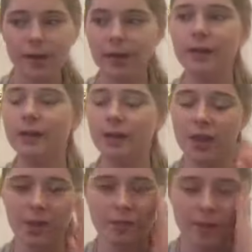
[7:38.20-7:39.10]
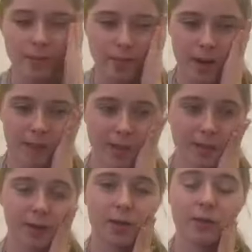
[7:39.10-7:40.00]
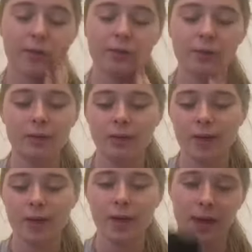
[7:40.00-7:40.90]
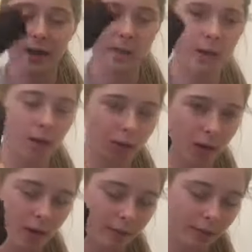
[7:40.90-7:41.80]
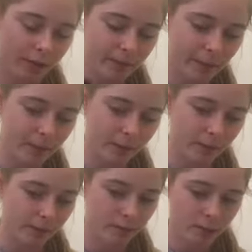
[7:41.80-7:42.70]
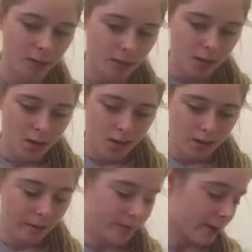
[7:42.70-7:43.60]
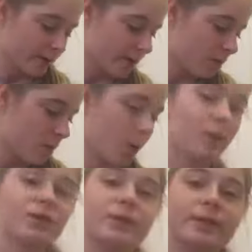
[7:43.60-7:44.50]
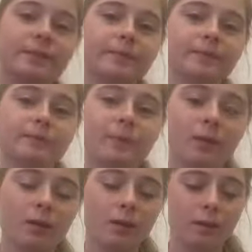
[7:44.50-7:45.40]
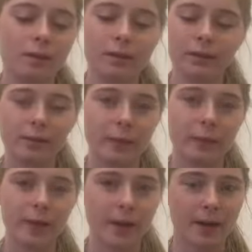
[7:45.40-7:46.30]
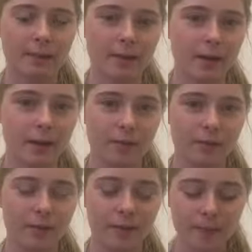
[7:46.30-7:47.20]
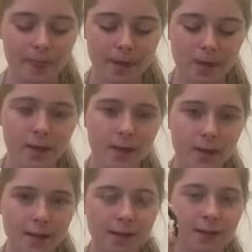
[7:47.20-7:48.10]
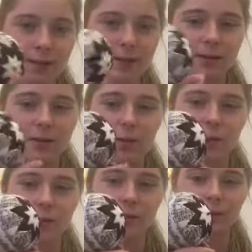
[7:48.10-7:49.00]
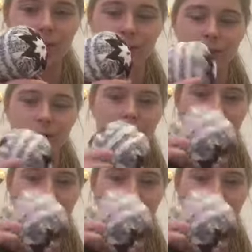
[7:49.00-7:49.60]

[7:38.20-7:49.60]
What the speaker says: in the main backpack that I used, I had a pair of gloves because your fingers get cold in the winter. I don't know why I had a pair of gloves in there. And then this had this ornament thing. It